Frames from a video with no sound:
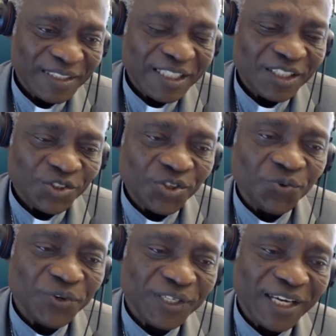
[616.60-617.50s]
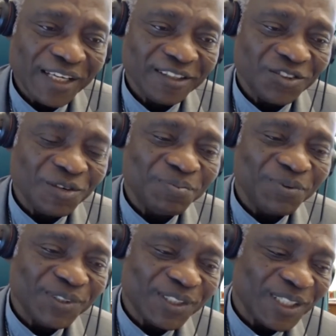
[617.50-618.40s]
So with that, John
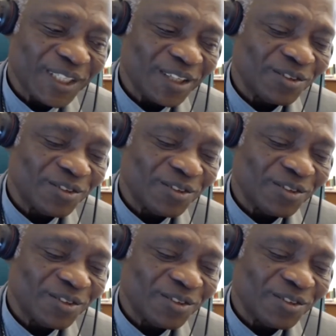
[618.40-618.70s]
Paul II